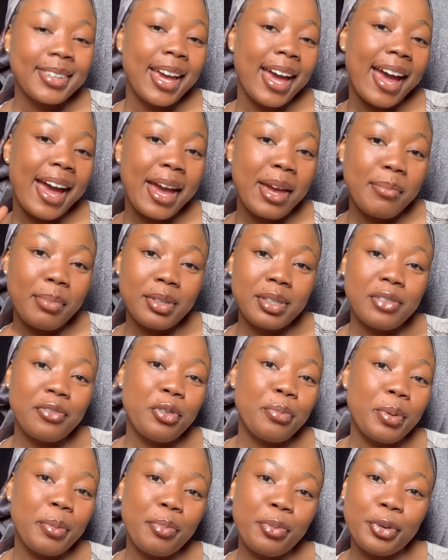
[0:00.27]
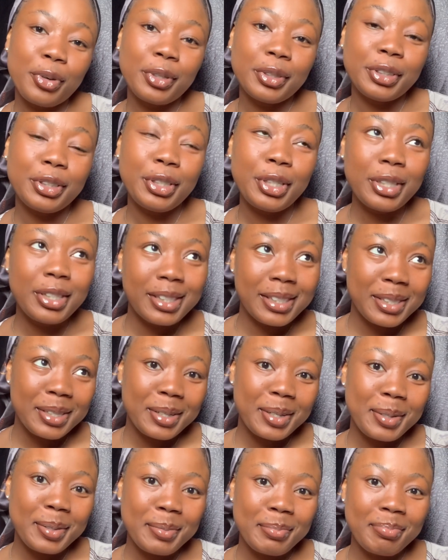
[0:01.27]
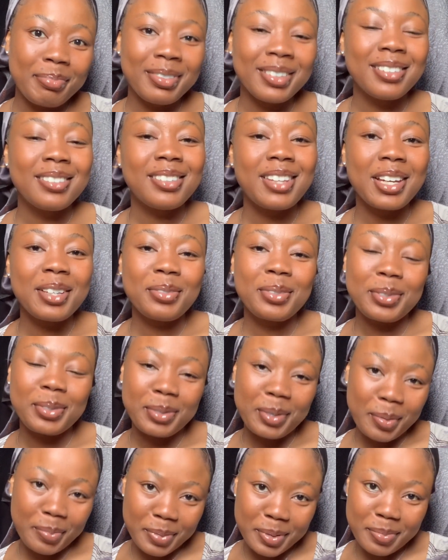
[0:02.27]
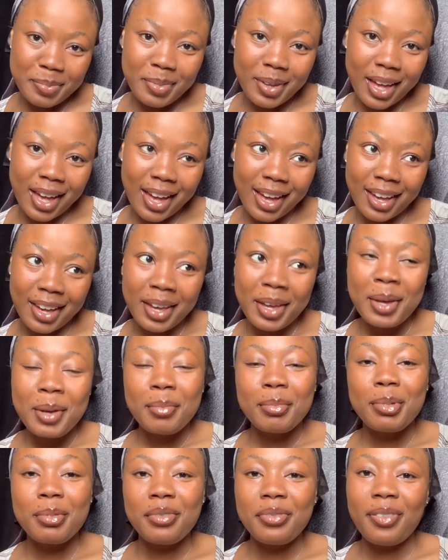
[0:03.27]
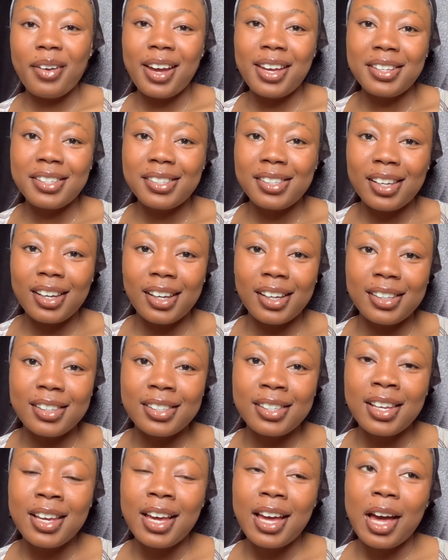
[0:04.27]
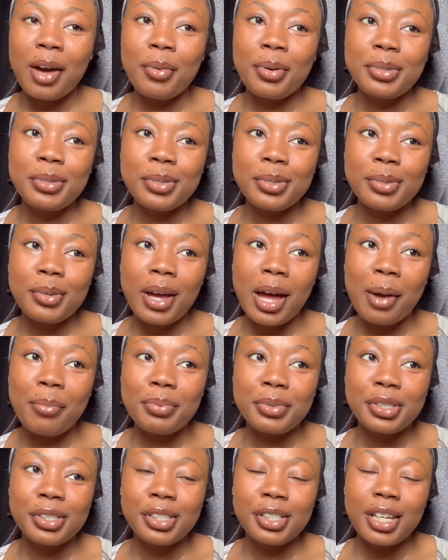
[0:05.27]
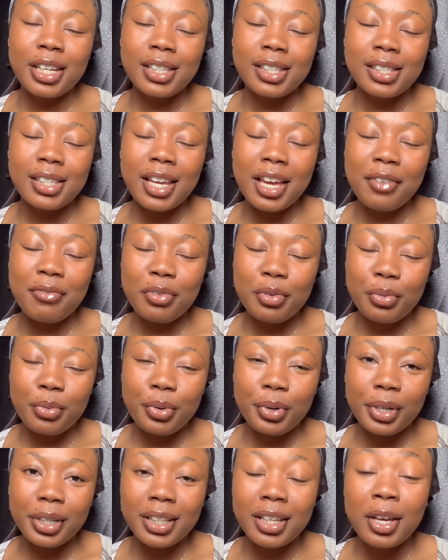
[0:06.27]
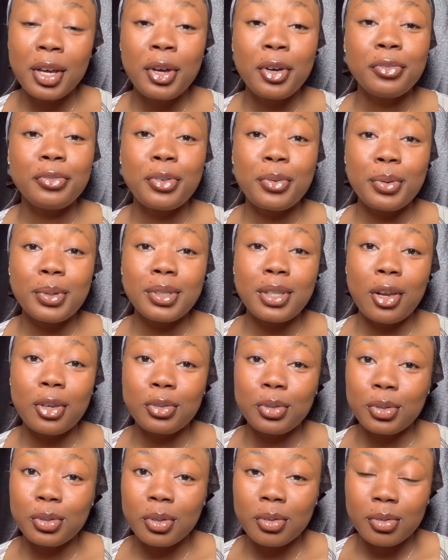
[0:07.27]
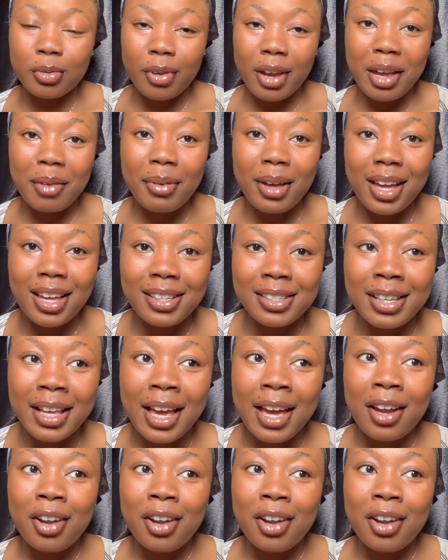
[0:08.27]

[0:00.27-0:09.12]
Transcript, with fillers: Hi beautiful people on YouTube, thanks for stopping by. But before I start, I want to appreciate everyone for one thousand subscribers.